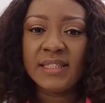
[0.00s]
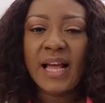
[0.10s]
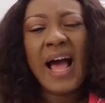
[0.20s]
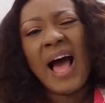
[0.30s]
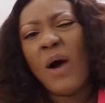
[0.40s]

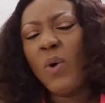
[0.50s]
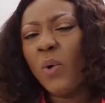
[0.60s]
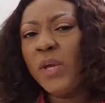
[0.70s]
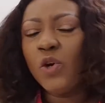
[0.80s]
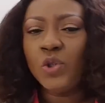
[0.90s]
How are
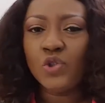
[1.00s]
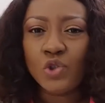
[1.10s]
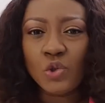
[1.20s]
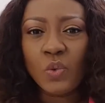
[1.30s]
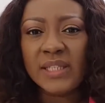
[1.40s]
we going to
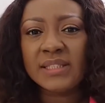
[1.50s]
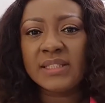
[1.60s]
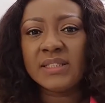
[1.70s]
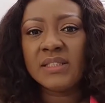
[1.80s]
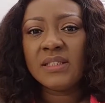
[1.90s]
do
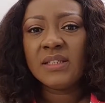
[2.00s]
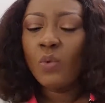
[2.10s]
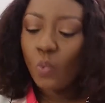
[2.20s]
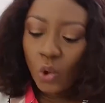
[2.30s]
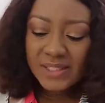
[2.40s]
it?
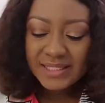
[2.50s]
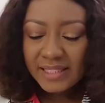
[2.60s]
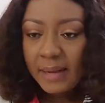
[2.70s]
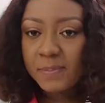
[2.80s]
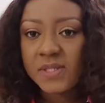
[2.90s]
What
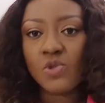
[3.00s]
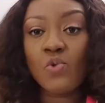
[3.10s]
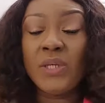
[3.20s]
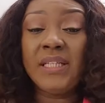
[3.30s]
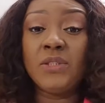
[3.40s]
steps do
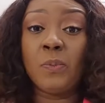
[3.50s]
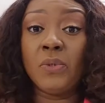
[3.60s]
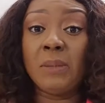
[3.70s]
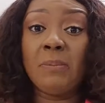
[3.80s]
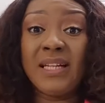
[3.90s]
we need to put
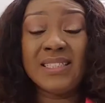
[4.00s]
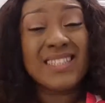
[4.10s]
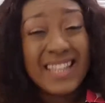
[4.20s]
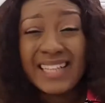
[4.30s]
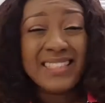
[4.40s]
in place?
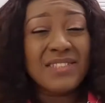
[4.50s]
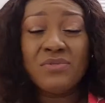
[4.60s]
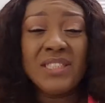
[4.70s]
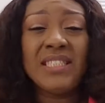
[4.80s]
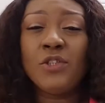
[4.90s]
That is the
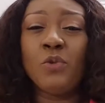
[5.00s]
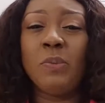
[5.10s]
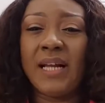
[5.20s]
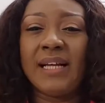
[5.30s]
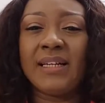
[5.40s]
reason you
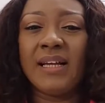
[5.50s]
plan.